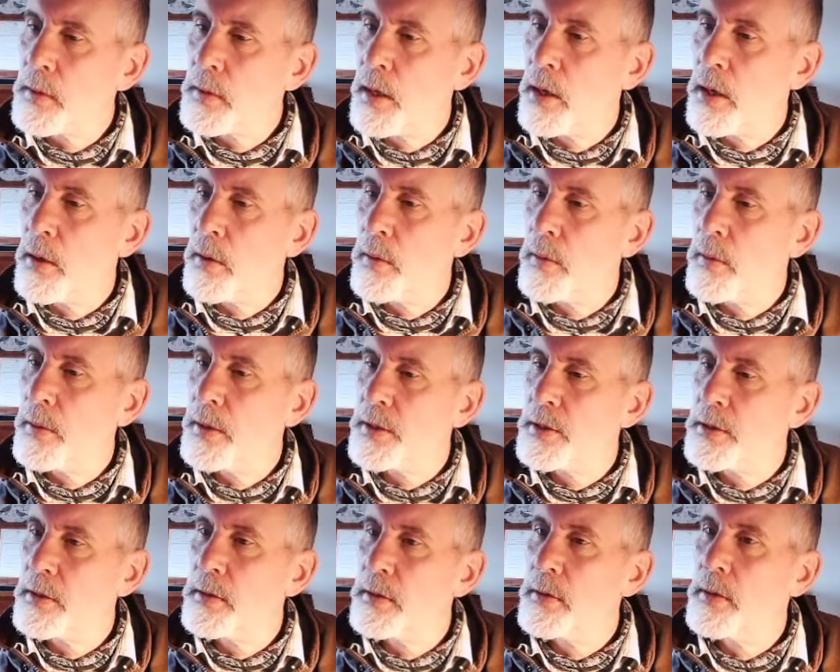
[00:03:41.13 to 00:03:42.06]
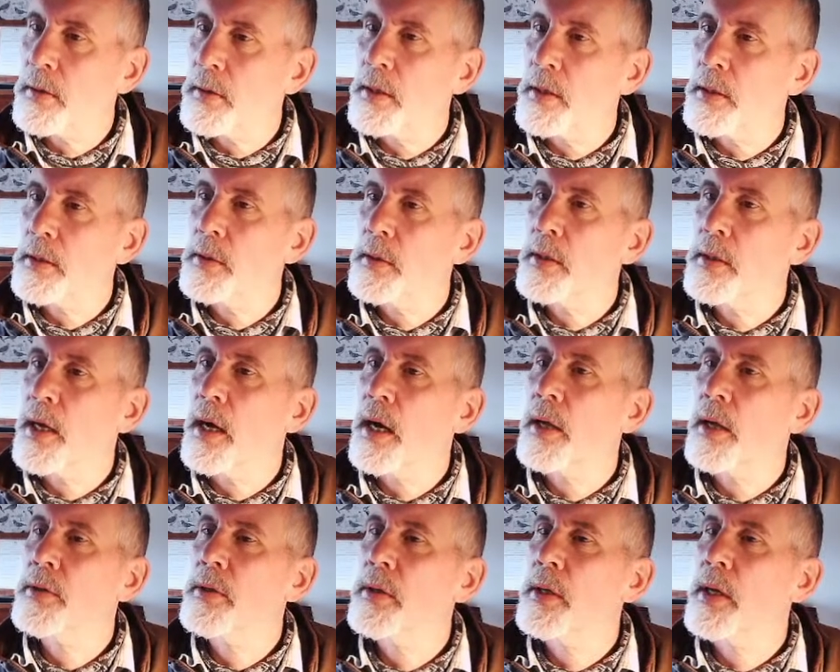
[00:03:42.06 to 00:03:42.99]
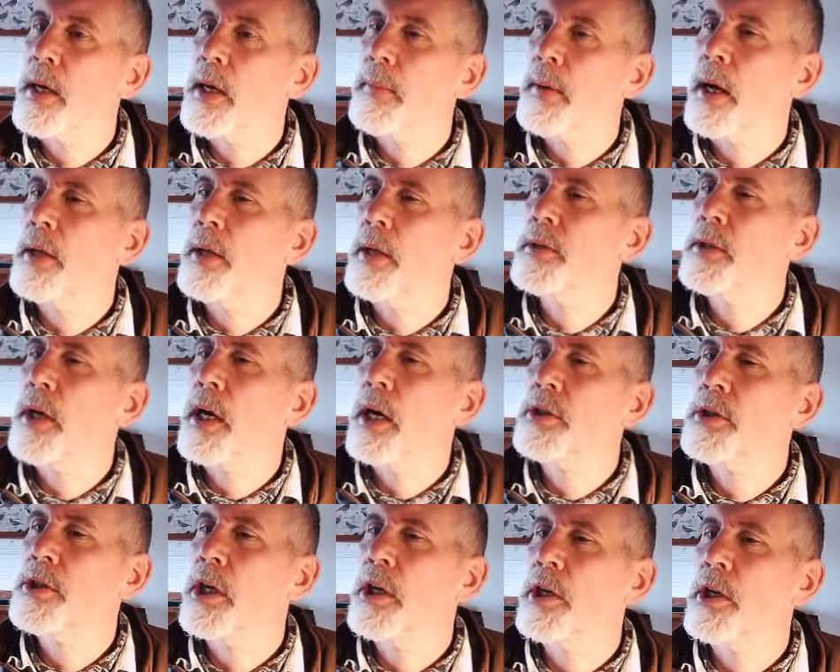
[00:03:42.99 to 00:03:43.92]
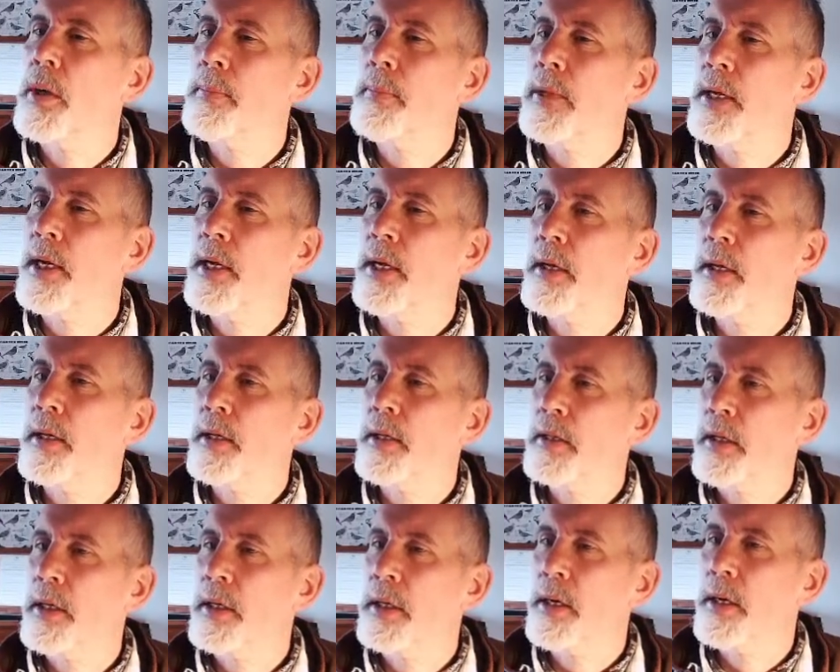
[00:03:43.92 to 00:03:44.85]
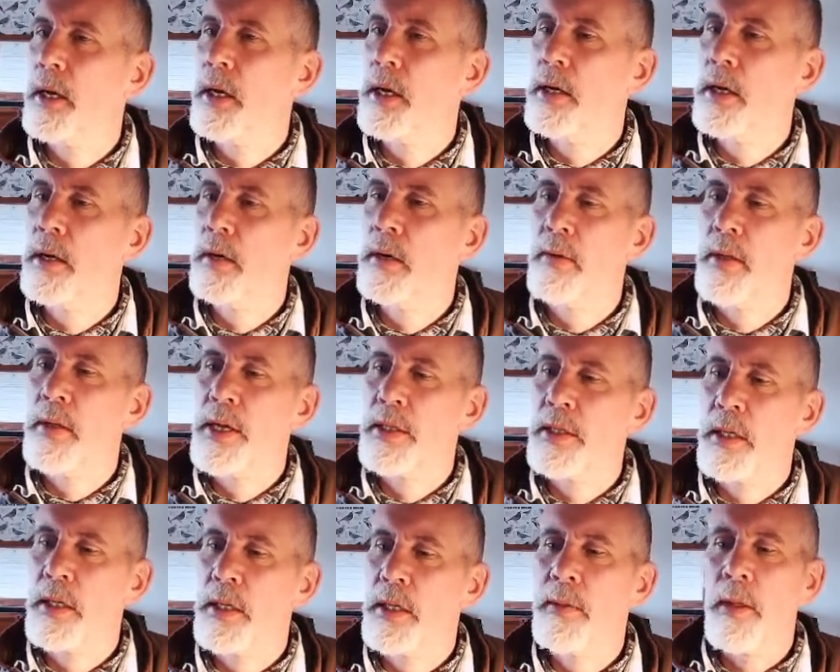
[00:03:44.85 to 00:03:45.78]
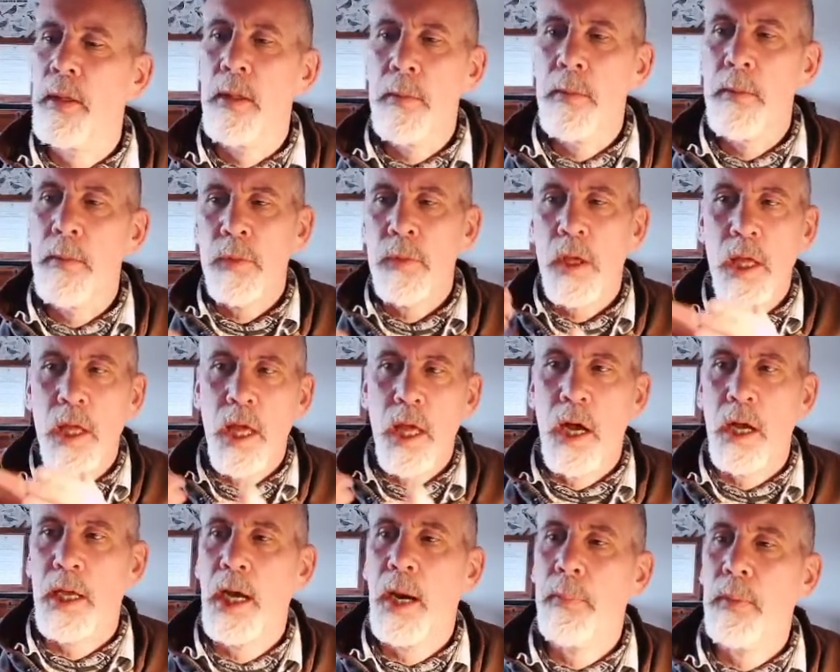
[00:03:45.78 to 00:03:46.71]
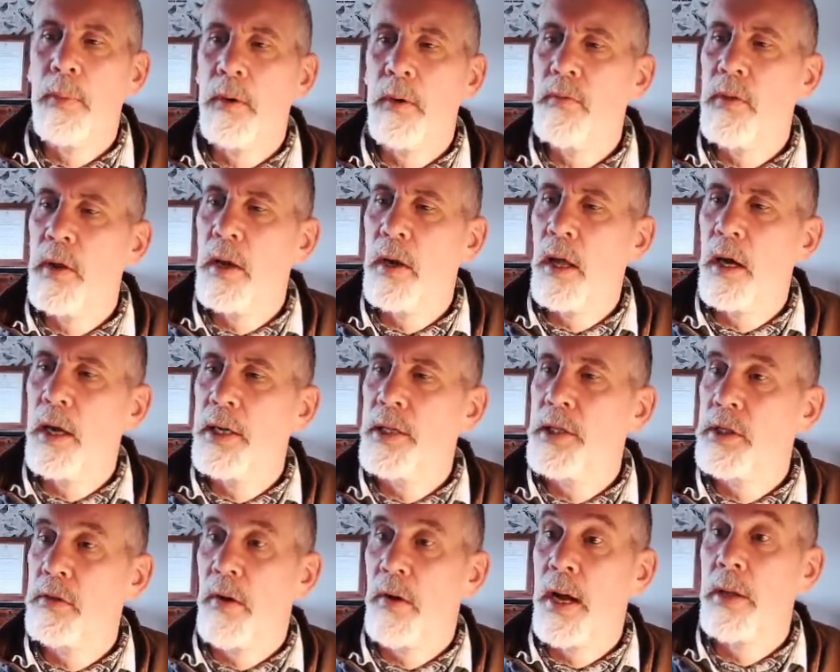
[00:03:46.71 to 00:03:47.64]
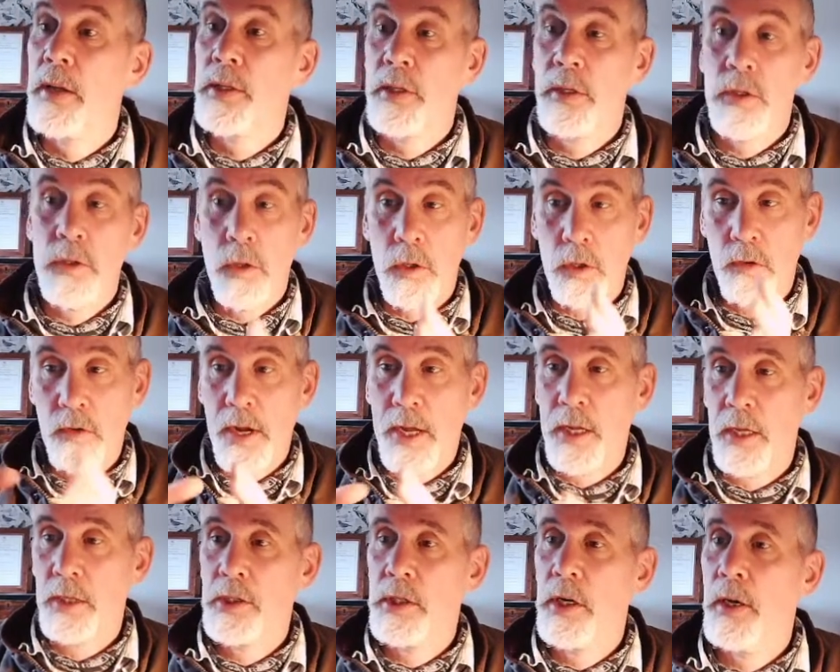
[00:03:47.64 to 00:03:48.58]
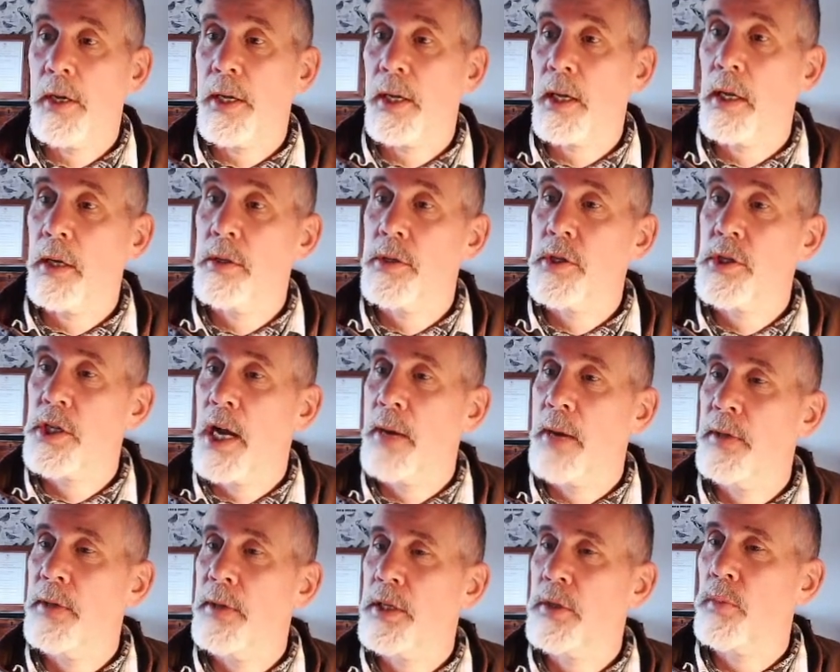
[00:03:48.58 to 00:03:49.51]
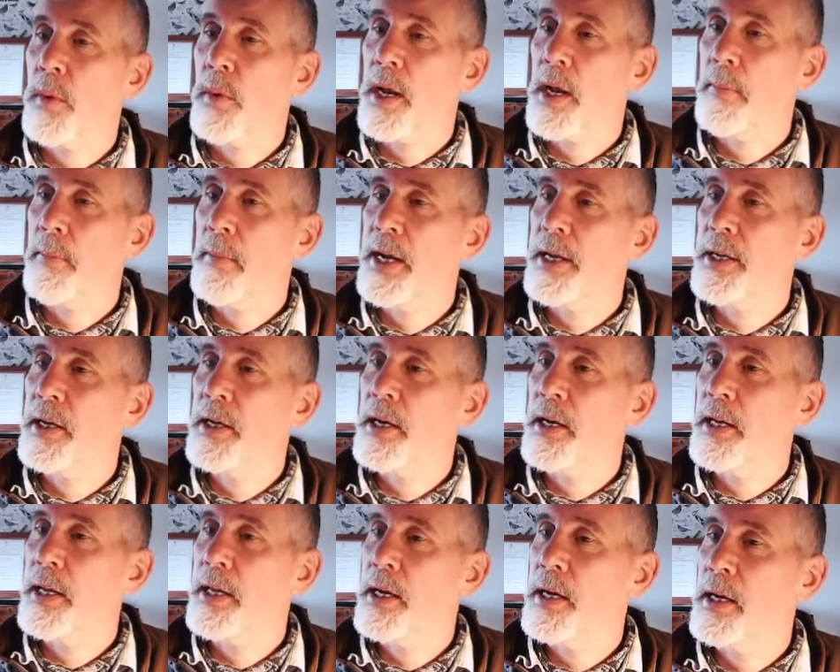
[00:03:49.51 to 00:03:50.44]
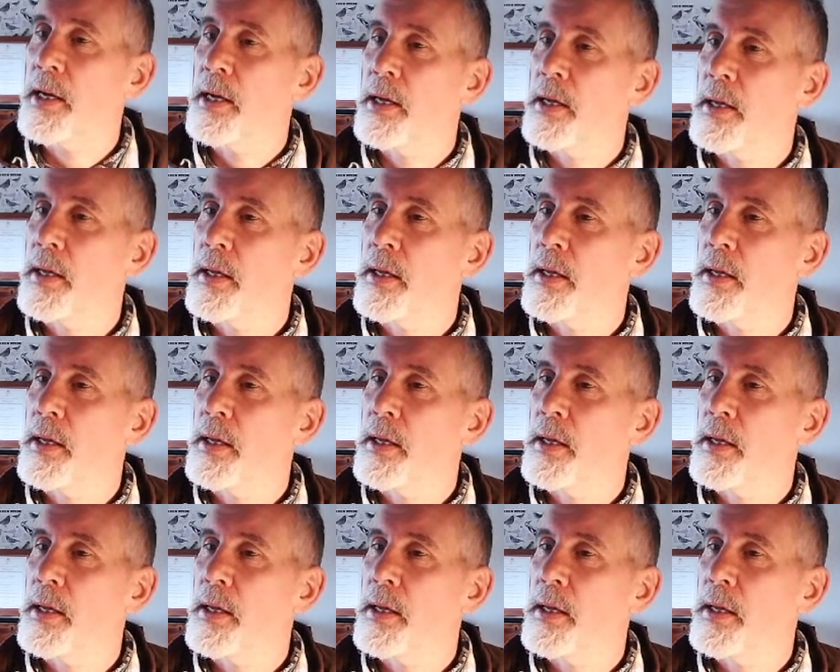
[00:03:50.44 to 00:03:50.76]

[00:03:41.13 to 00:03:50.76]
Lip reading: Oh, it's not going to do that. I'll show you up here, because I know there's a couple of the lines are out, so it's not creating a totally closed shape. This is one I made earlier.